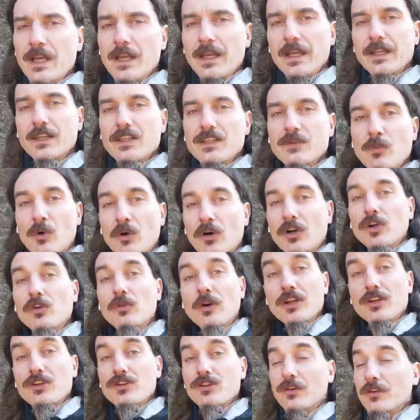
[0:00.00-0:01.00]
It is more a
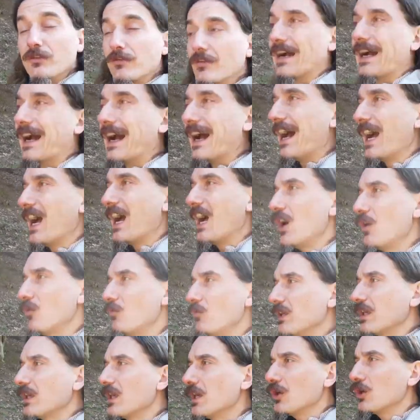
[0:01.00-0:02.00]
question of how
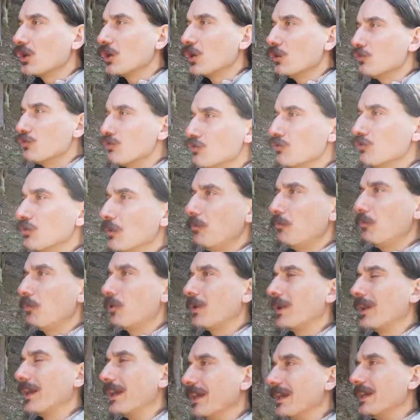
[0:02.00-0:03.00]
we can go to a
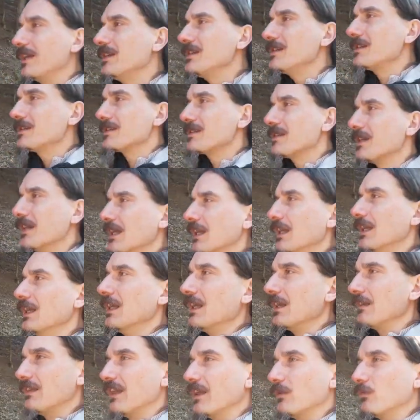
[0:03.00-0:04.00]
place
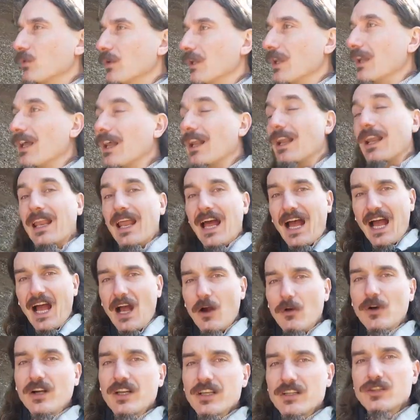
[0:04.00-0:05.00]
that will
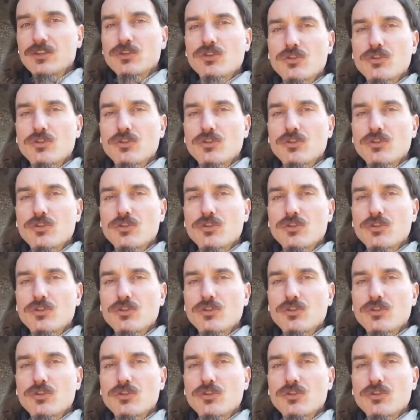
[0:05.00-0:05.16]
allow us